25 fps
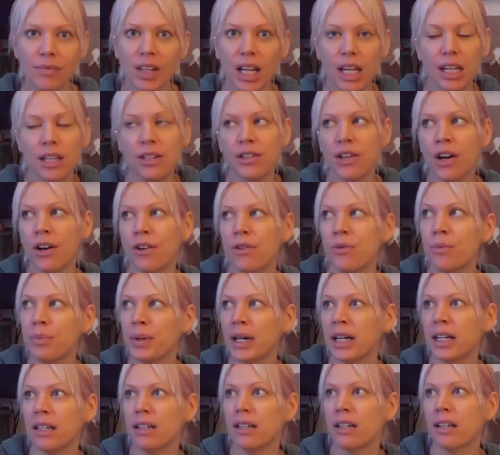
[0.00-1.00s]
you know,
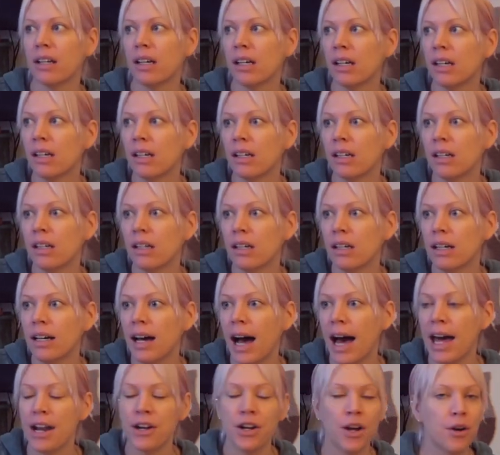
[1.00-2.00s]
but
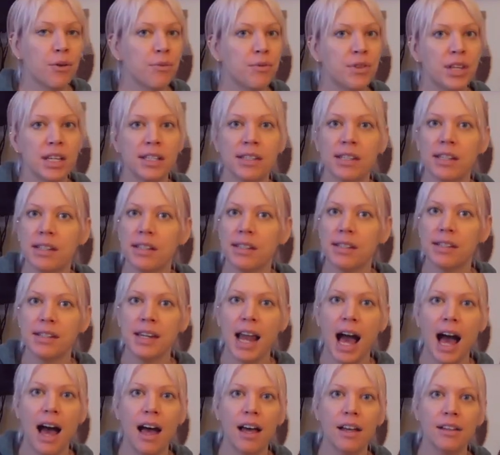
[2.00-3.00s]
I don't know. This is
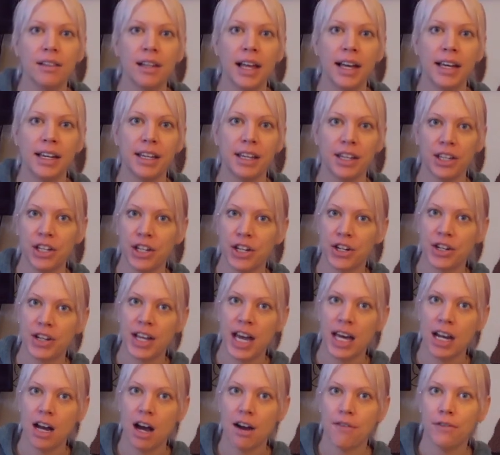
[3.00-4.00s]
not like your
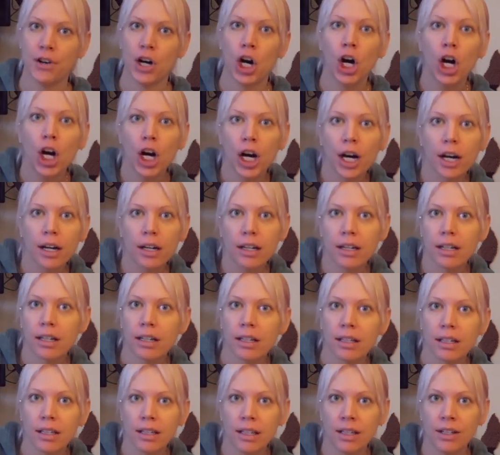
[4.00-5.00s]
get off hook,
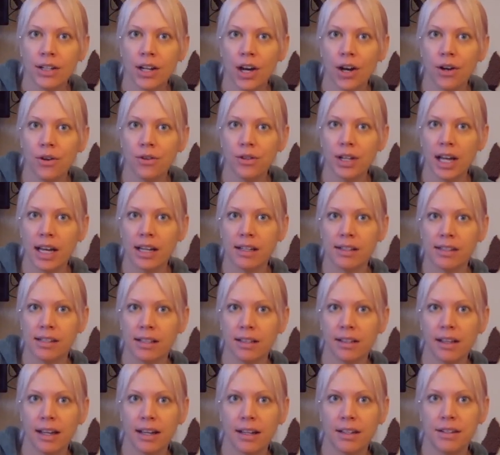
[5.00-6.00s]
you know, like
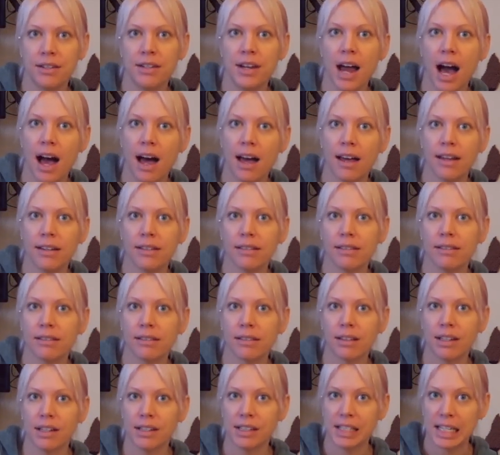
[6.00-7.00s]
to like not
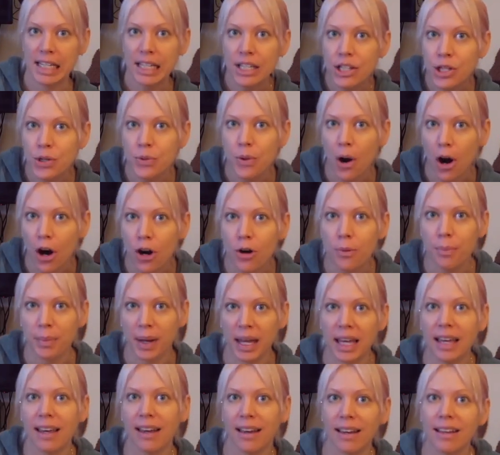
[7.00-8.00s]
continue art
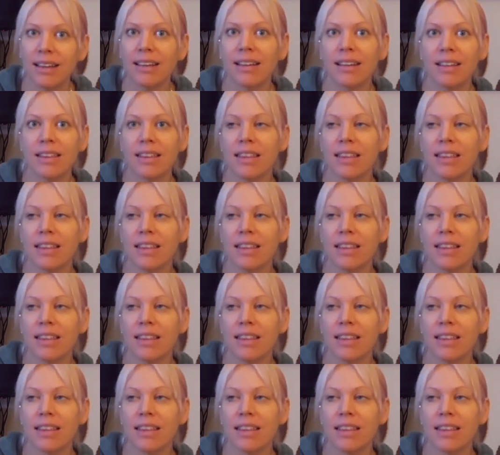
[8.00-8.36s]
making.